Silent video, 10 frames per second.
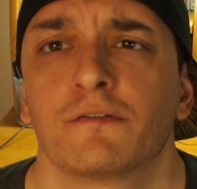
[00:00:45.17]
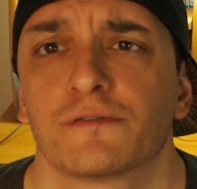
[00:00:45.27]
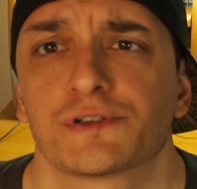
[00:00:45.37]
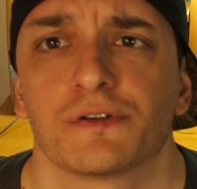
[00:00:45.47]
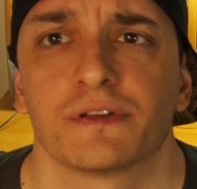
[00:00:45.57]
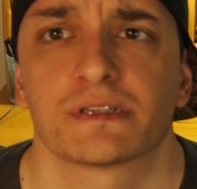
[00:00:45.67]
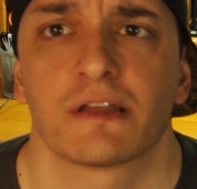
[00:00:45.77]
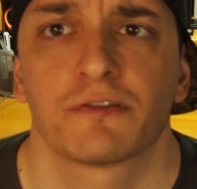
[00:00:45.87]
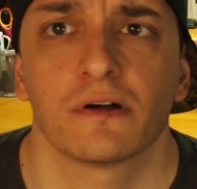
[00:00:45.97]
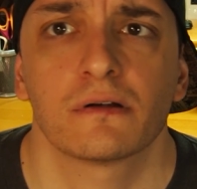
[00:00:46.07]
I first saw this, I
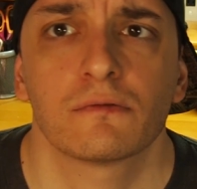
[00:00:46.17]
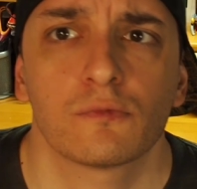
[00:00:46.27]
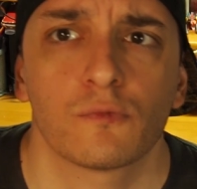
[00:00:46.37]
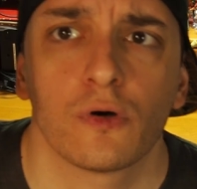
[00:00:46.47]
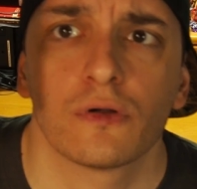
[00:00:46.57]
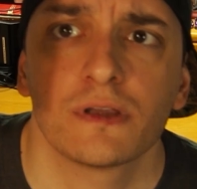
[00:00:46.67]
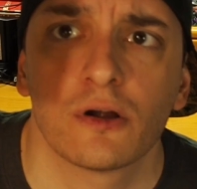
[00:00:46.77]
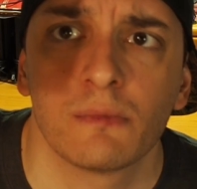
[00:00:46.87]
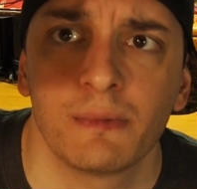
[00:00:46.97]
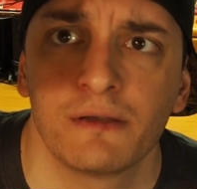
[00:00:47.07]
thought, well,
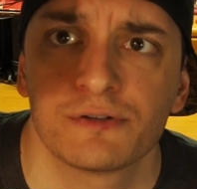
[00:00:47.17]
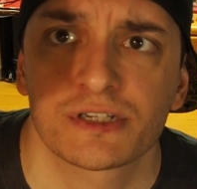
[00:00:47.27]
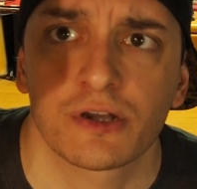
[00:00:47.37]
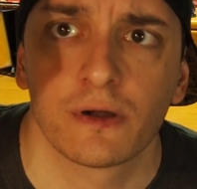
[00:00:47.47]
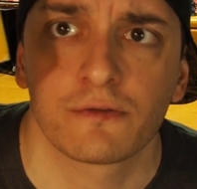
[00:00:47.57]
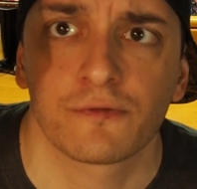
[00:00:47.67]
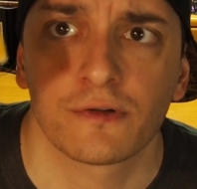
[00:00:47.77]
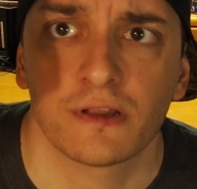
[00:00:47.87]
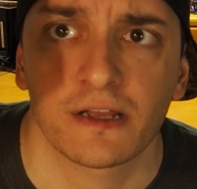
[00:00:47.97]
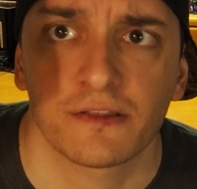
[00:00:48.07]
maybe he was just going
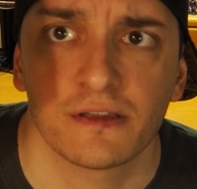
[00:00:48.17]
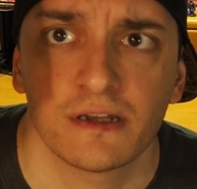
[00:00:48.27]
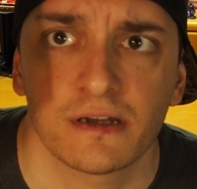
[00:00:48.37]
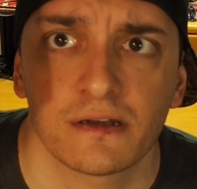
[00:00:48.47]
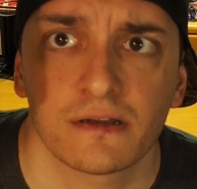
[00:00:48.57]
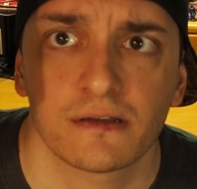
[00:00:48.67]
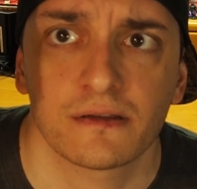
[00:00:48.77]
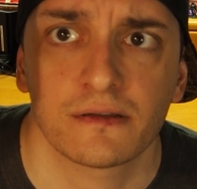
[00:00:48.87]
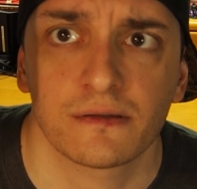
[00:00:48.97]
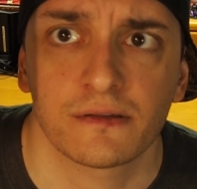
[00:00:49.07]
for like
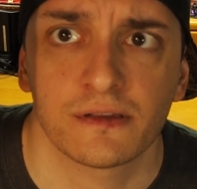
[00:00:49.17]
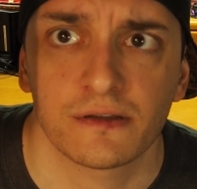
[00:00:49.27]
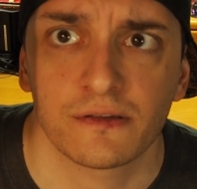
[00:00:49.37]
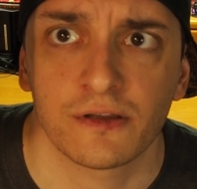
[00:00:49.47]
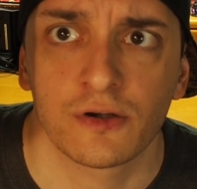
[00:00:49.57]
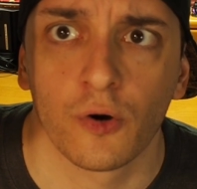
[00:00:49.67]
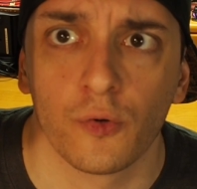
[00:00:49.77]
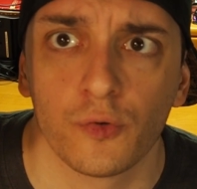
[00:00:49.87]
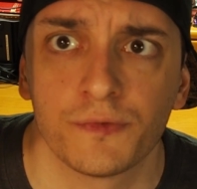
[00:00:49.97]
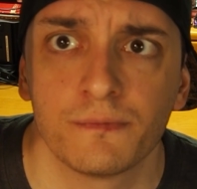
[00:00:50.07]
the
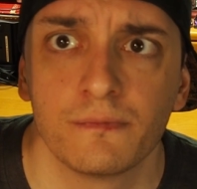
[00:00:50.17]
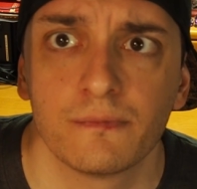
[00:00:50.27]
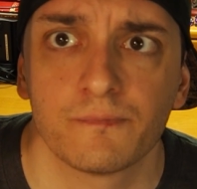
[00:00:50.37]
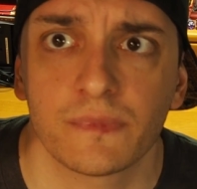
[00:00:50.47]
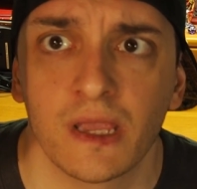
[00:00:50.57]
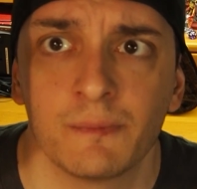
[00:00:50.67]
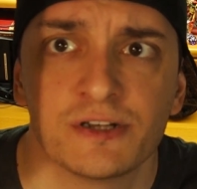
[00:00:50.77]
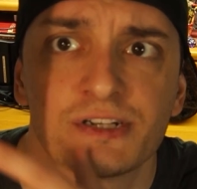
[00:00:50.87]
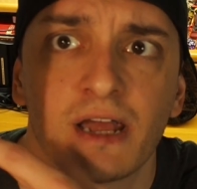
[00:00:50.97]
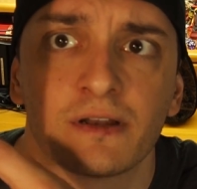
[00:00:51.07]
gold
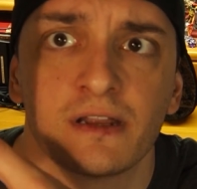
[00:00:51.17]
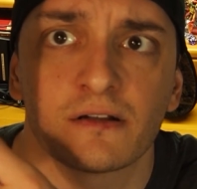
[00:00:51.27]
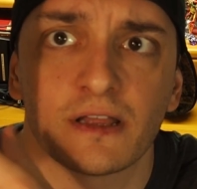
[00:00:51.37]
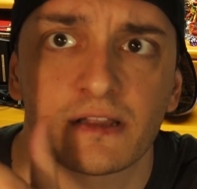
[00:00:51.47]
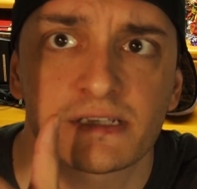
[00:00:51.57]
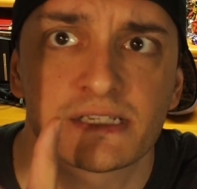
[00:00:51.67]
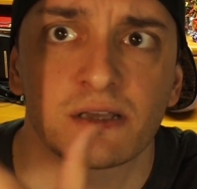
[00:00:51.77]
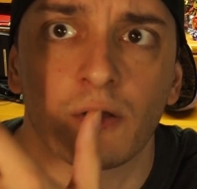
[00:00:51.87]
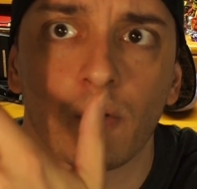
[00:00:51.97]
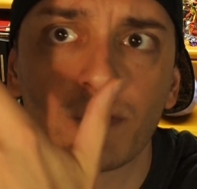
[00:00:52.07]
image down here. Like this is the
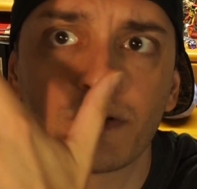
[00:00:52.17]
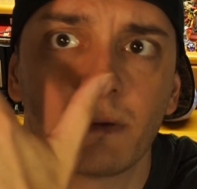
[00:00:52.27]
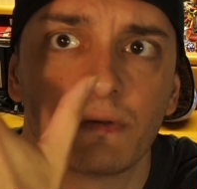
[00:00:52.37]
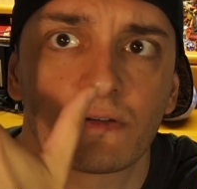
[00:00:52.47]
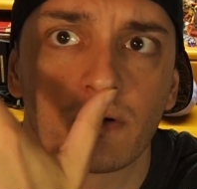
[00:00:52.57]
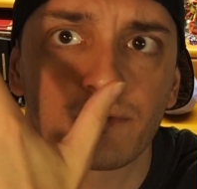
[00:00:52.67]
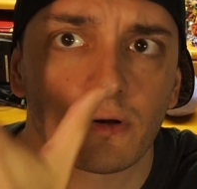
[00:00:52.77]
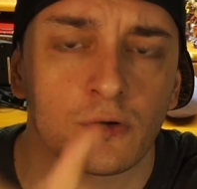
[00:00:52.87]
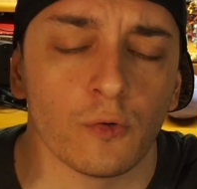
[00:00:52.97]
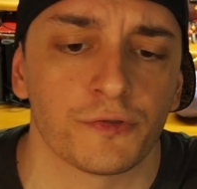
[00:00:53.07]
gold, so maybe he's going
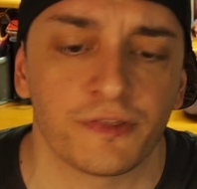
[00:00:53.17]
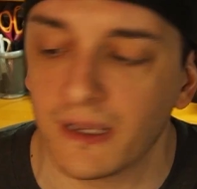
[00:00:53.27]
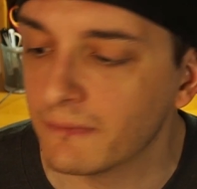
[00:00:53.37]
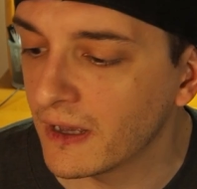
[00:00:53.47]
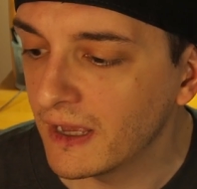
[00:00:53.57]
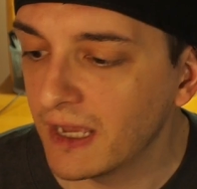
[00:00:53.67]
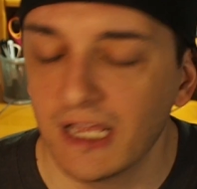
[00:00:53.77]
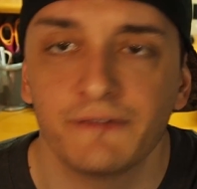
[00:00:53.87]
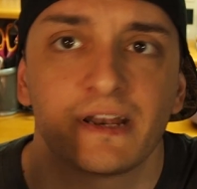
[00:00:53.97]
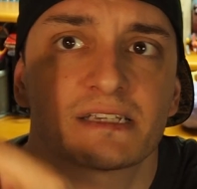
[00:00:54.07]
for a gold theme.
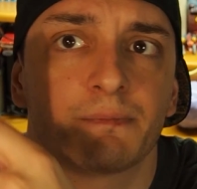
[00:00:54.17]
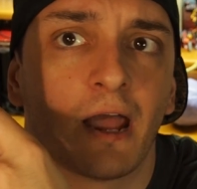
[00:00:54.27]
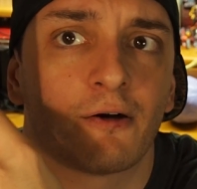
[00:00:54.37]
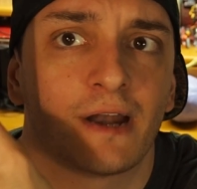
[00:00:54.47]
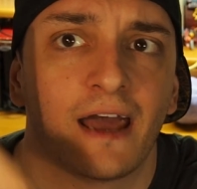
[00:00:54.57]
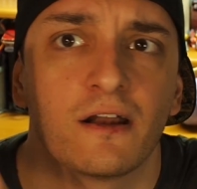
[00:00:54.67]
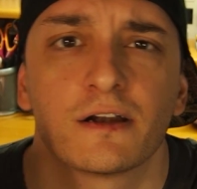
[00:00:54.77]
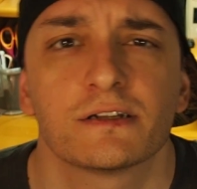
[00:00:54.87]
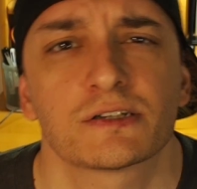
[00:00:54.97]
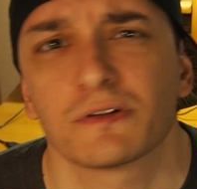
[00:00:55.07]
It even has a pirate hat on
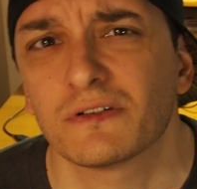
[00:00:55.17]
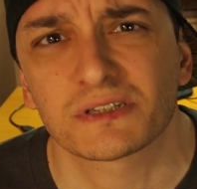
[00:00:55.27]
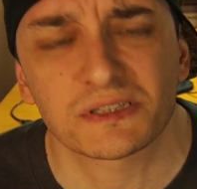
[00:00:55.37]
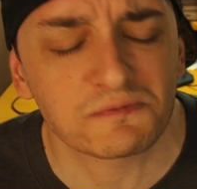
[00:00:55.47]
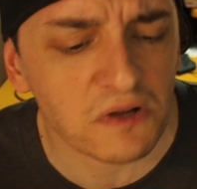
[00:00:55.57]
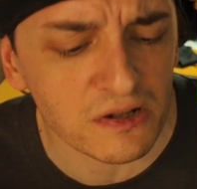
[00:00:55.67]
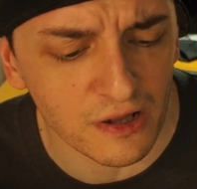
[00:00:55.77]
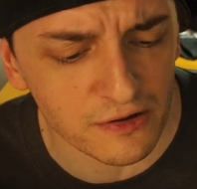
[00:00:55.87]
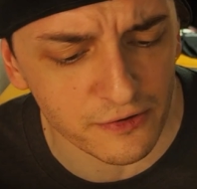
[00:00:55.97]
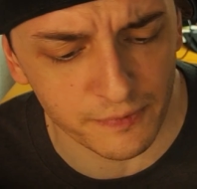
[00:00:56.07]
it, so it looks a
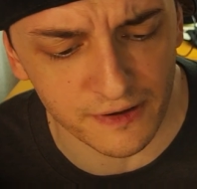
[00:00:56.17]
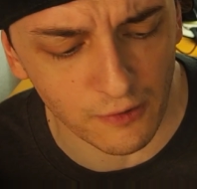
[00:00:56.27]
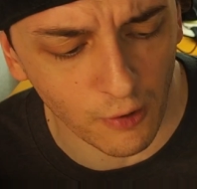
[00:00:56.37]
little bit